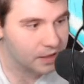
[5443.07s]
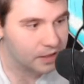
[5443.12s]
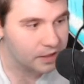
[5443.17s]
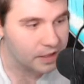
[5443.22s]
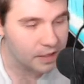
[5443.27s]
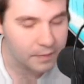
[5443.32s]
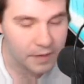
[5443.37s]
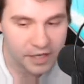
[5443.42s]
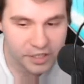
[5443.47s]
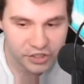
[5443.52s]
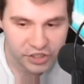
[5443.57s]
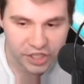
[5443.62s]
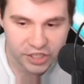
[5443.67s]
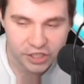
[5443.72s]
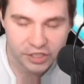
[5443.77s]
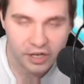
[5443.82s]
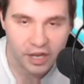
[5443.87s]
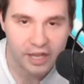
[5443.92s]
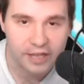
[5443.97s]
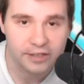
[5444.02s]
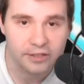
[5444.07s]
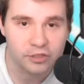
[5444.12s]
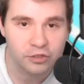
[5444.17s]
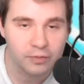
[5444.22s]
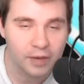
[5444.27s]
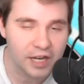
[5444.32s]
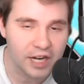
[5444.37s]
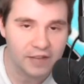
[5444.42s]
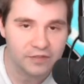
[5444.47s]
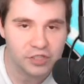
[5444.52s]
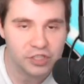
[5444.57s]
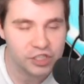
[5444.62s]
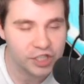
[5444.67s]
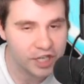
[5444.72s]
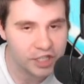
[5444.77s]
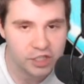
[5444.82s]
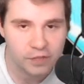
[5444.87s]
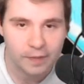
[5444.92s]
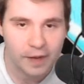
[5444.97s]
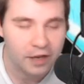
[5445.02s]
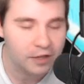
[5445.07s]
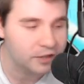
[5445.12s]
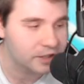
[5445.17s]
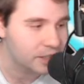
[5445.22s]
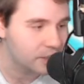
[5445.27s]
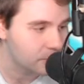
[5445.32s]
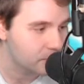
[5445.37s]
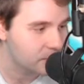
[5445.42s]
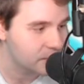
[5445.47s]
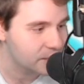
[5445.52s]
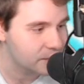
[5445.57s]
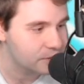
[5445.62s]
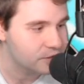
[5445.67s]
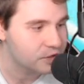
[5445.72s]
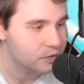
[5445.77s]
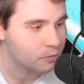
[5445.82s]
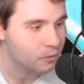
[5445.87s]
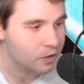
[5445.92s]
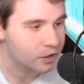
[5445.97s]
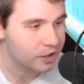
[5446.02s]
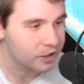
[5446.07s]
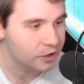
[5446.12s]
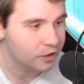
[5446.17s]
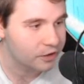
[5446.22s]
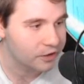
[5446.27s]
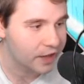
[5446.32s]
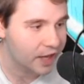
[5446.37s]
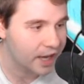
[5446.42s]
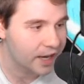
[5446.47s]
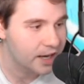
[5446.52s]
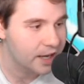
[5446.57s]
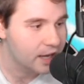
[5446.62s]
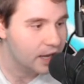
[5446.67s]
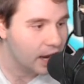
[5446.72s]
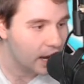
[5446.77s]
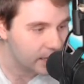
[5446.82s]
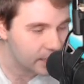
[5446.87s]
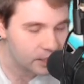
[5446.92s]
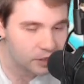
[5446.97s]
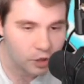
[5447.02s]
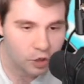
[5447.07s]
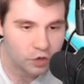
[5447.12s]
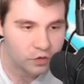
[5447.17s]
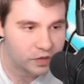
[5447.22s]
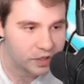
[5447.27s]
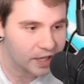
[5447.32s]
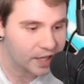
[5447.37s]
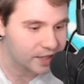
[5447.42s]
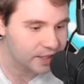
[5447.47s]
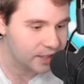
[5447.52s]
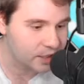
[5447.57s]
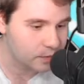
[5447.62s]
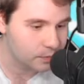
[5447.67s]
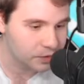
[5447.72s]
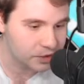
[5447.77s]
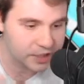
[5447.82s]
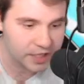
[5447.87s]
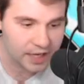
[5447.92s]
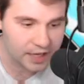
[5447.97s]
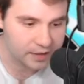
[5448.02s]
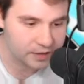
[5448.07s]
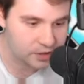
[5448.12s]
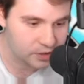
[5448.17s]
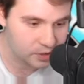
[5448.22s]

They might change it, and you might have to change up how leader skills work and all that. I can go over that later, but yeah,